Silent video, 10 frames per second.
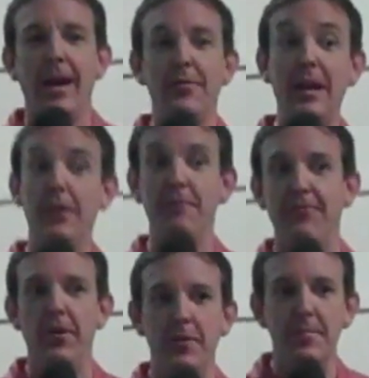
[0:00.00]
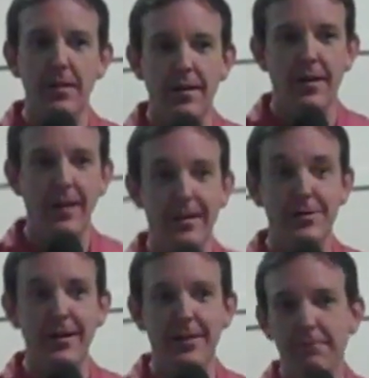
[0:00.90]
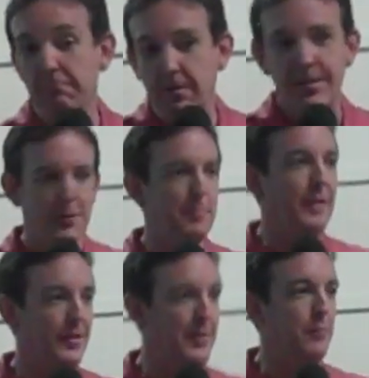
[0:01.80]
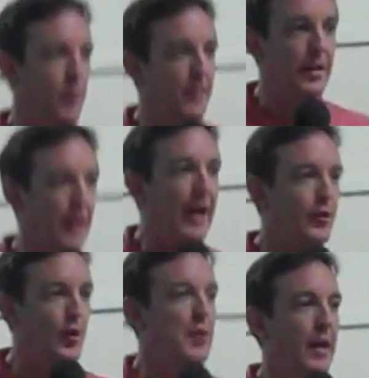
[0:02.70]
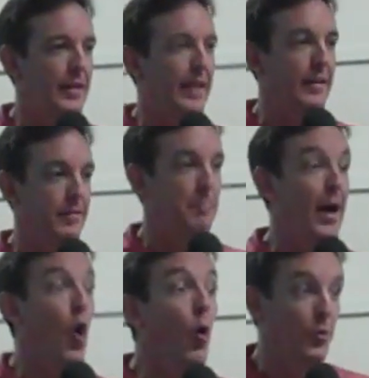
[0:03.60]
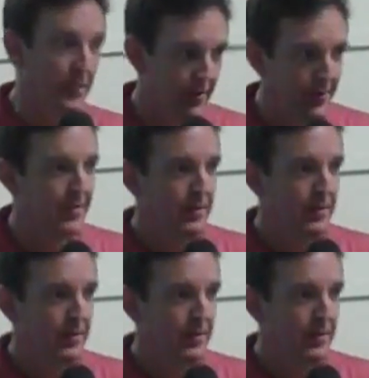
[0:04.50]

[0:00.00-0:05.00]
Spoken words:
And they confirmed, as I suspected they would, that I could not get my own